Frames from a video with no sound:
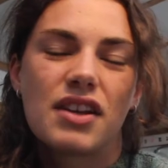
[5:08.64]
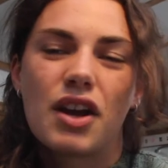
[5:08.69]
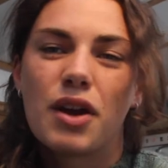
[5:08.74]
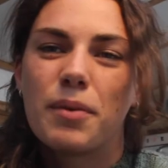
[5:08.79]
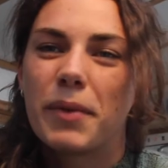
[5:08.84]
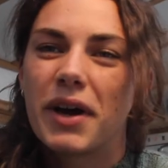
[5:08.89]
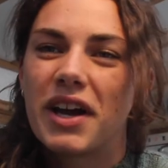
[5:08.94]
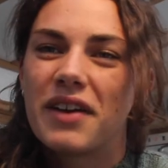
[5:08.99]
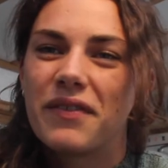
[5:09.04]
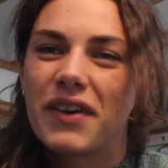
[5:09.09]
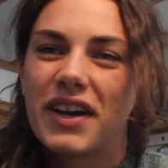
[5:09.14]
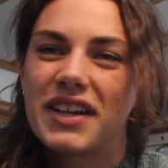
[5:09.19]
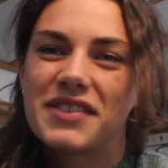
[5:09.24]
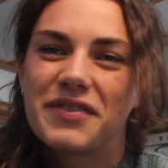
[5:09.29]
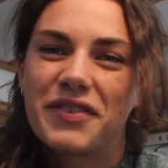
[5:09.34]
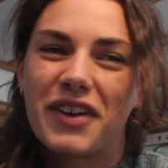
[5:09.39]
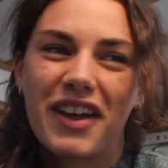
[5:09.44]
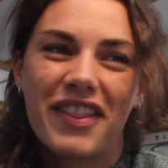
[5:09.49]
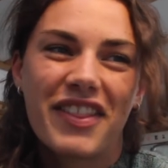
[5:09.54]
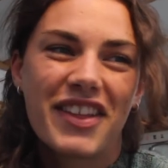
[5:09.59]
So my advice
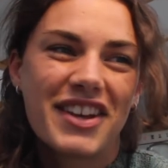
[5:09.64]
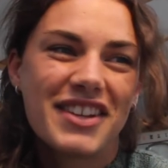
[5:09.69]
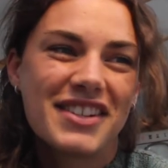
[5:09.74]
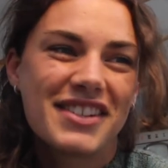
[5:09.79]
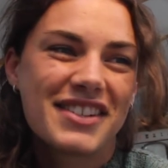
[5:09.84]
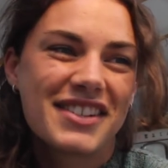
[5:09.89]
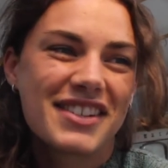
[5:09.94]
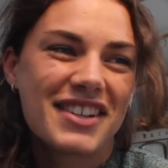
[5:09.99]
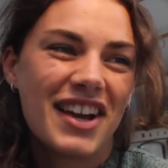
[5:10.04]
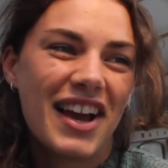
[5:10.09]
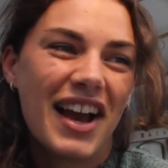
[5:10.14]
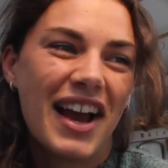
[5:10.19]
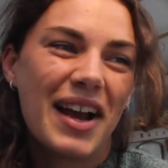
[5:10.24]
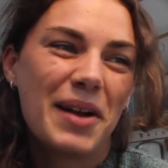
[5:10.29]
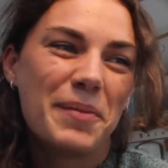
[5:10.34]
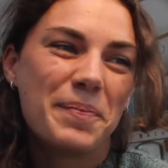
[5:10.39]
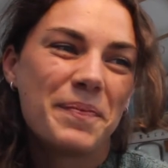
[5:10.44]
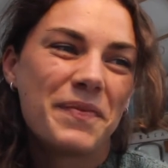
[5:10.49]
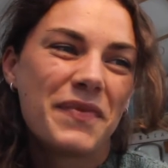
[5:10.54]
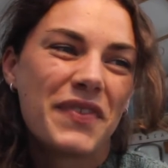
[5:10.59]
for others
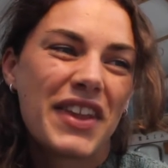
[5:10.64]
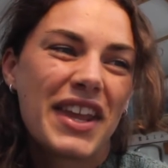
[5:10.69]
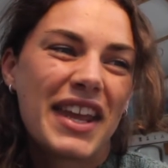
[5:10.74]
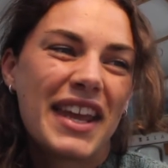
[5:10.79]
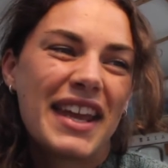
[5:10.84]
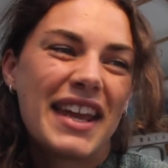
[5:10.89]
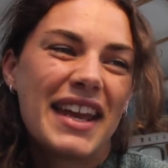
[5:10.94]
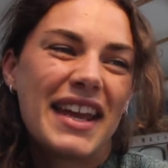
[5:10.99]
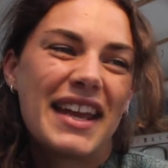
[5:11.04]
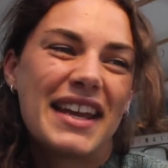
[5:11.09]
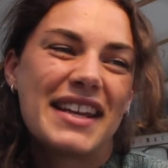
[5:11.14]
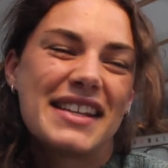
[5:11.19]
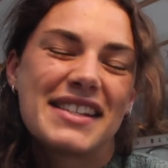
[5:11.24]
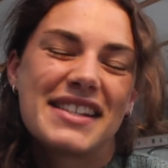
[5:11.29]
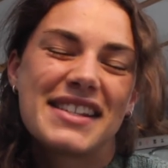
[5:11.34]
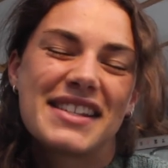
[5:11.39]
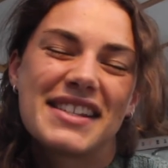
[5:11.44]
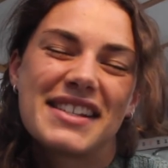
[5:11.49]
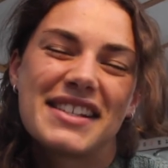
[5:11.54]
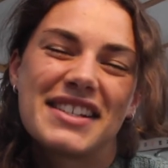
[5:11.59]

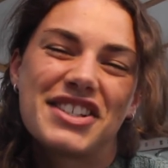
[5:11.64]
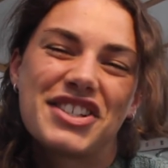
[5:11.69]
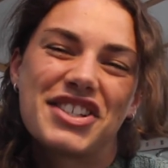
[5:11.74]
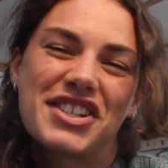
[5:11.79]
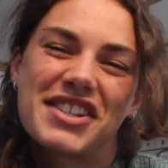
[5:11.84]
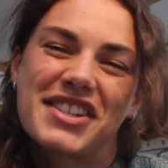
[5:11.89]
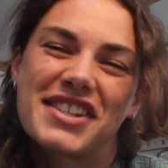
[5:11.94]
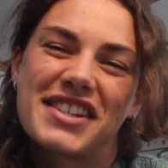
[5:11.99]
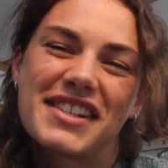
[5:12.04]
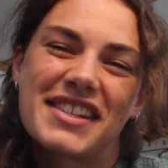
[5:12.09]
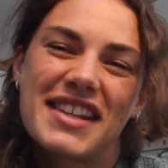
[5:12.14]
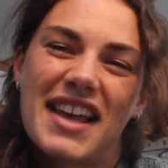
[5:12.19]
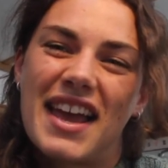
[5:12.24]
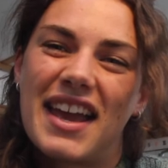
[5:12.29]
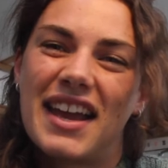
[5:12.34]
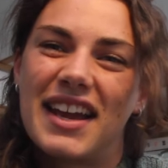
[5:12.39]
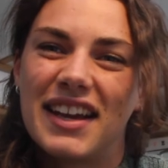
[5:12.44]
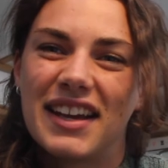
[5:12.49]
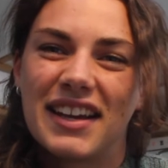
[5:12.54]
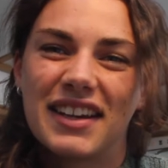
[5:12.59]
is just to
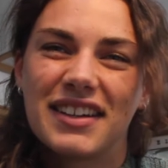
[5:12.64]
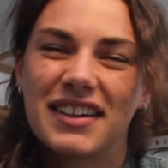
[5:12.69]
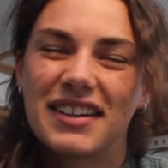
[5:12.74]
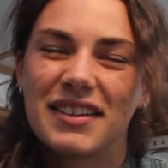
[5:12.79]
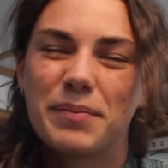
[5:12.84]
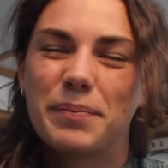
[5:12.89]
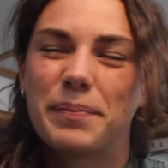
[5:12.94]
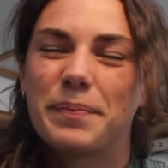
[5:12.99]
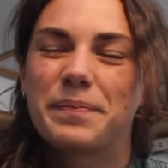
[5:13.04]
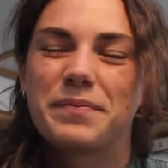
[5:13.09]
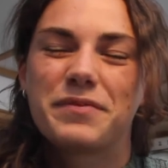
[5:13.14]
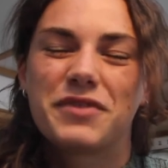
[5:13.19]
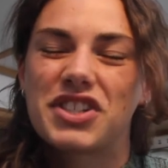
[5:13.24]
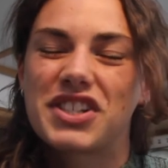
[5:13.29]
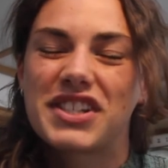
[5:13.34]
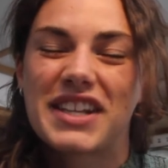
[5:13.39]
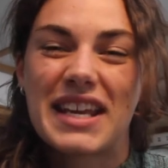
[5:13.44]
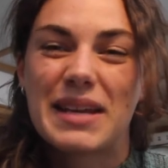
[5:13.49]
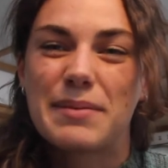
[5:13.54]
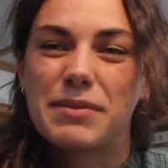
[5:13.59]
say,
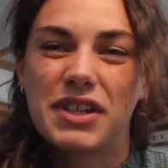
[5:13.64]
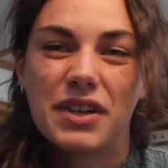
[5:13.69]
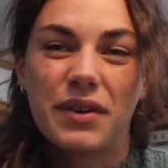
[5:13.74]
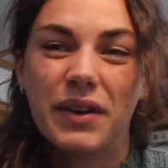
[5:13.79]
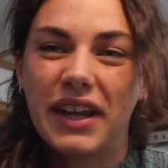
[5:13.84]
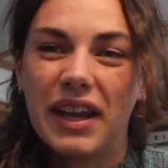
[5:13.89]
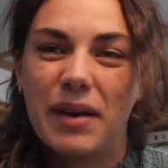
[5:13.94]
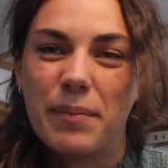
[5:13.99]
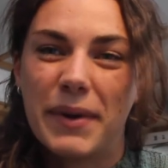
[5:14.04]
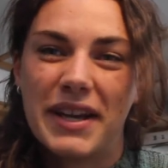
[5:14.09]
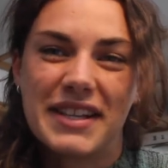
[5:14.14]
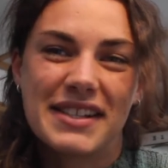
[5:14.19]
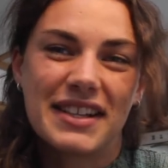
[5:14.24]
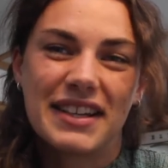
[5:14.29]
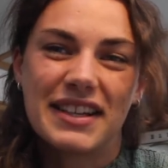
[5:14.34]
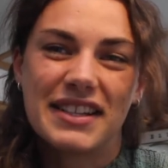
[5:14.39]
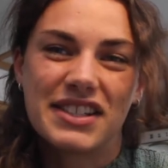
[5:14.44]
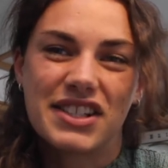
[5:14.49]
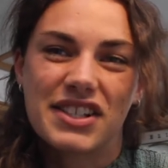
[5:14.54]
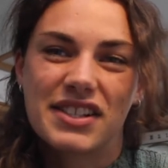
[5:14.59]
just keep doing it
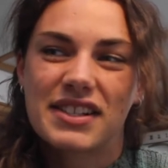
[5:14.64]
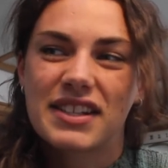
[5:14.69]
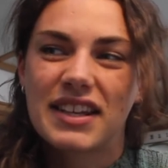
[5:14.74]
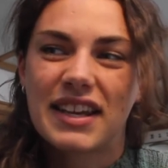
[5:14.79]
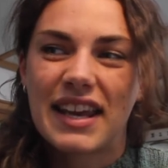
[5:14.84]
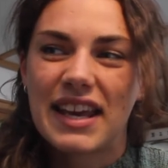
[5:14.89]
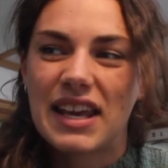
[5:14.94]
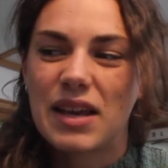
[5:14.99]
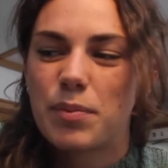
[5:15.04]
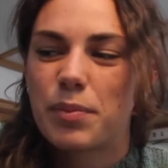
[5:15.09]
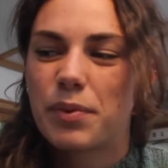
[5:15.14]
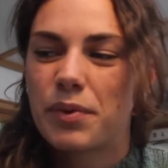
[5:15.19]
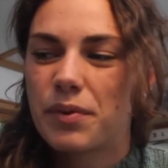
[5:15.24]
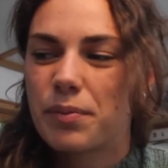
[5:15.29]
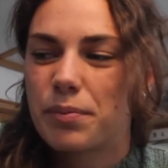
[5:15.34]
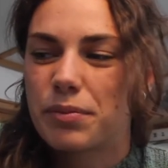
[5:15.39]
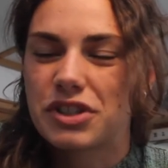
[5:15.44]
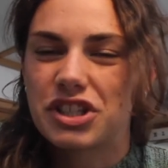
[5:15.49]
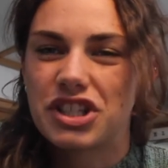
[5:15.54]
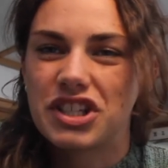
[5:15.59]
basically, just keep
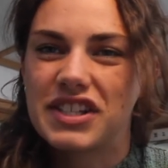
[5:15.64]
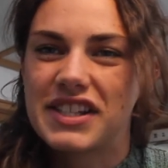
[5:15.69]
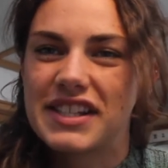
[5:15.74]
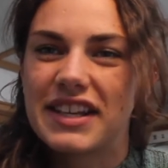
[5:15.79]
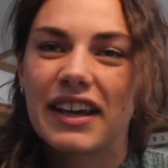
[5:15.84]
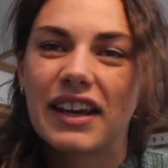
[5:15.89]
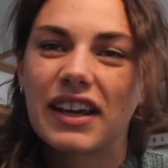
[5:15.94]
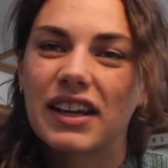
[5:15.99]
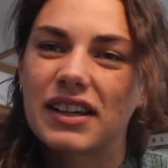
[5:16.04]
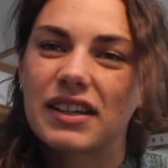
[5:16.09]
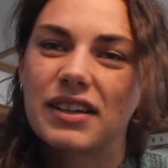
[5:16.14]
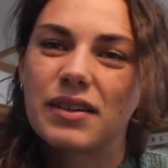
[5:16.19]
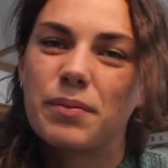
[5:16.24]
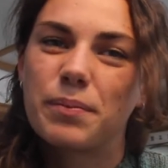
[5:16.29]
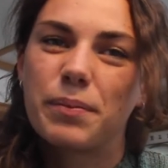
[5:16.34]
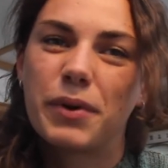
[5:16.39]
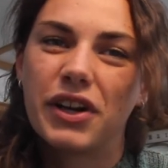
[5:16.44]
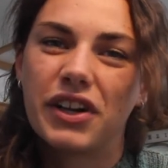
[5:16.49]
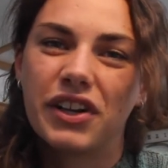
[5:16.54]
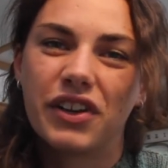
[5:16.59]
producing and
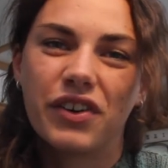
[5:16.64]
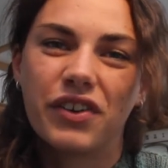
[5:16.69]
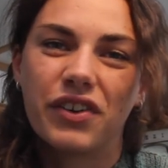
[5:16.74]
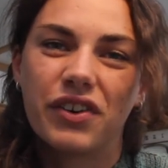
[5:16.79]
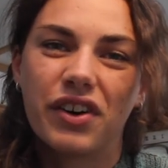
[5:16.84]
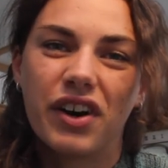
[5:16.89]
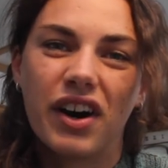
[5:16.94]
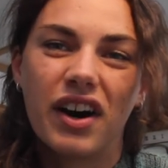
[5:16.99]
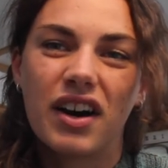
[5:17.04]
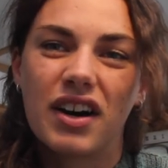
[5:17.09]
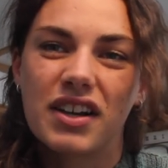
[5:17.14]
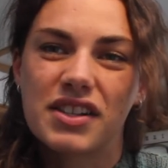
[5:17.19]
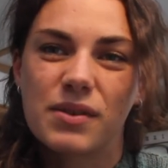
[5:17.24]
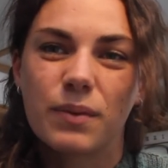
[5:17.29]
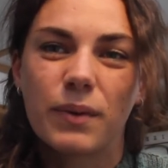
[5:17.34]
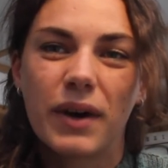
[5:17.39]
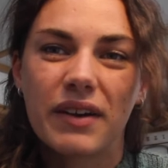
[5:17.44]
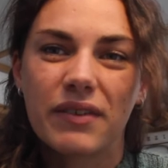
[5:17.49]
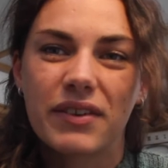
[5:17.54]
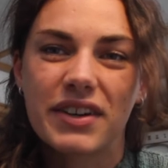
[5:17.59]
putting your art or
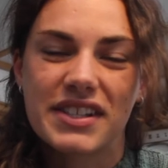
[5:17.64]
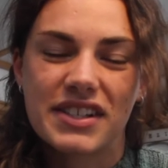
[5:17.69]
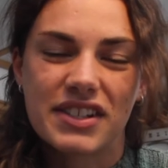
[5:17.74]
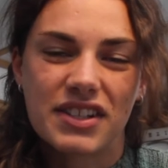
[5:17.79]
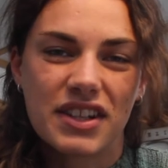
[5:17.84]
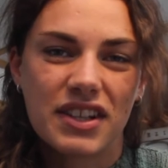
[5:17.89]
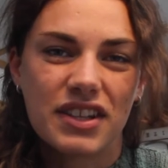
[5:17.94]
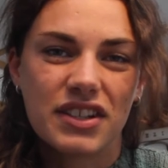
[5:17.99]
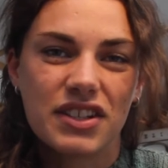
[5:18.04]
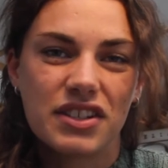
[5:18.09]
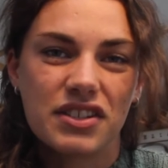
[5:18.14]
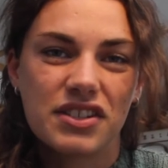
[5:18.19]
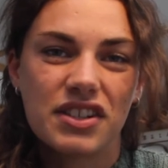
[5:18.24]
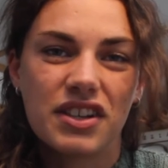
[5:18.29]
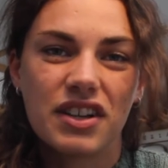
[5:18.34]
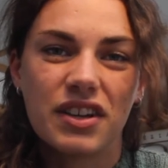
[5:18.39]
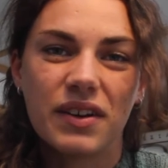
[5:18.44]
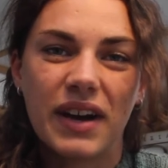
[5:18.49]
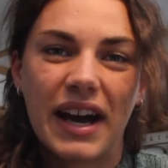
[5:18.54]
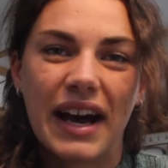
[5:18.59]
whatever it is that you
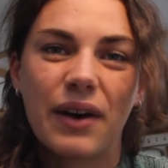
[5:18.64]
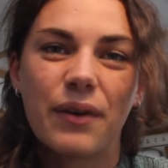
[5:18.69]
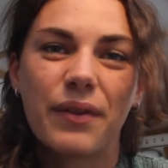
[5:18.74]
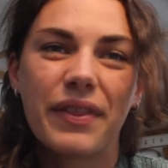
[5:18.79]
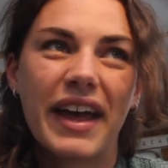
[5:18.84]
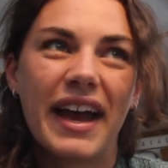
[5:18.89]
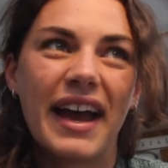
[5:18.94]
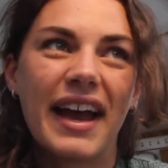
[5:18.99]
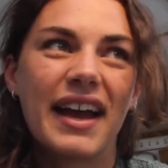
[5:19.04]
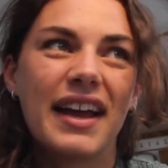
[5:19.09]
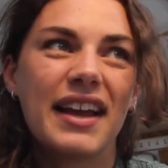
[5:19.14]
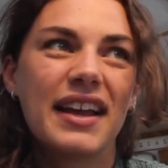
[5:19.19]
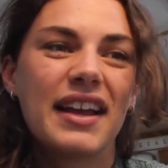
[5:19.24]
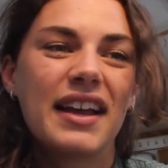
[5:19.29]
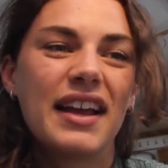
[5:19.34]
do out there.